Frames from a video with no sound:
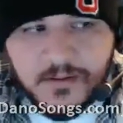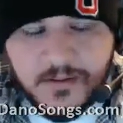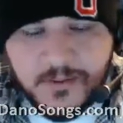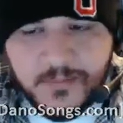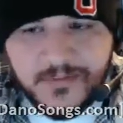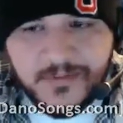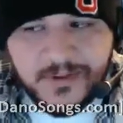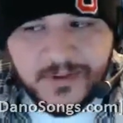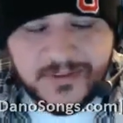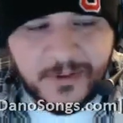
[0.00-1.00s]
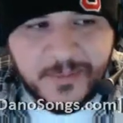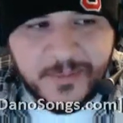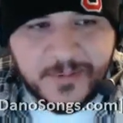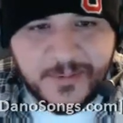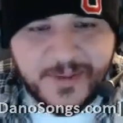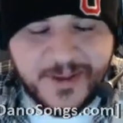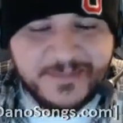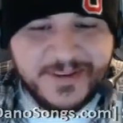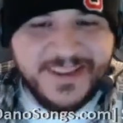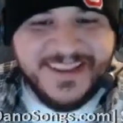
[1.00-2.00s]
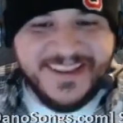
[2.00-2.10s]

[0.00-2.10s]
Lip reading: hopefully, if you guys help me and remind me,